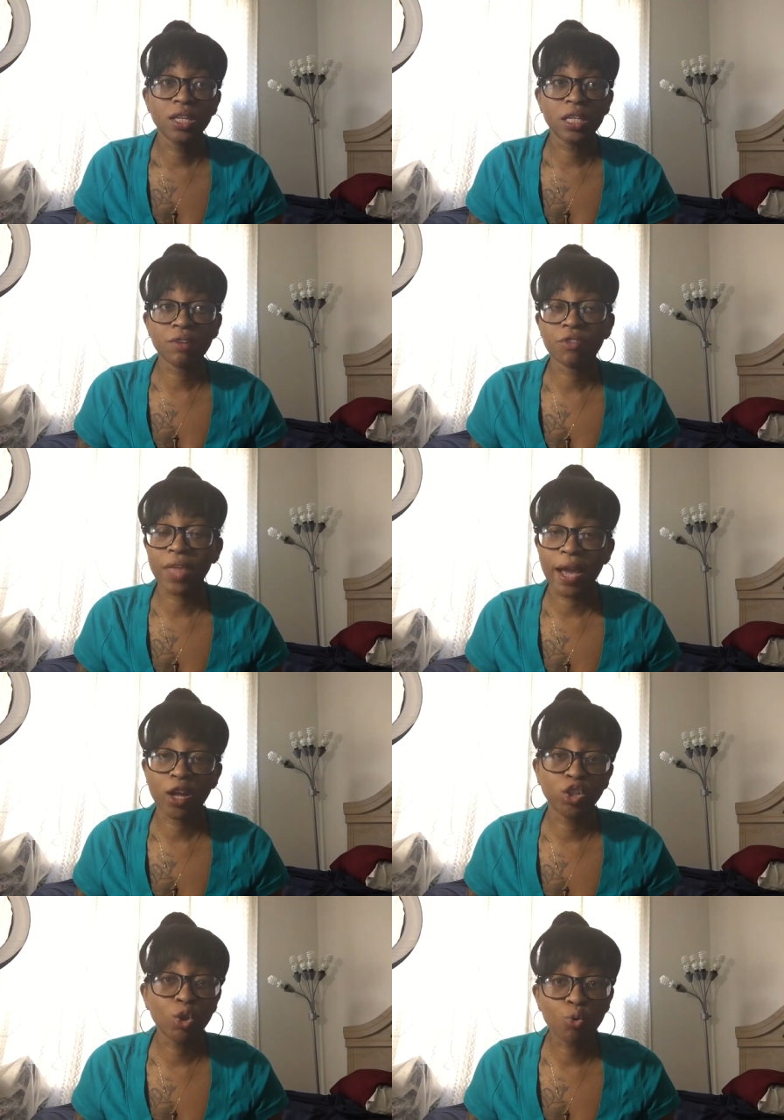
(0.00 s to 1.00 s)
give her
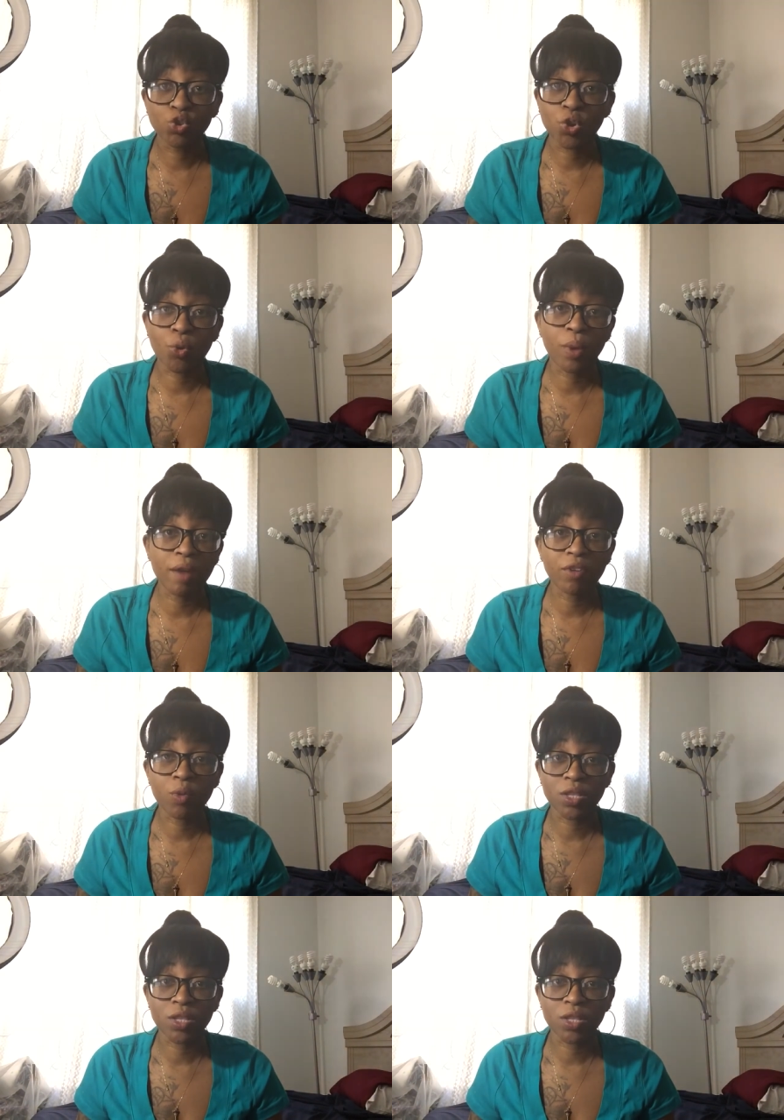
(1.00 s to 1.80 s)
that closure, whatever it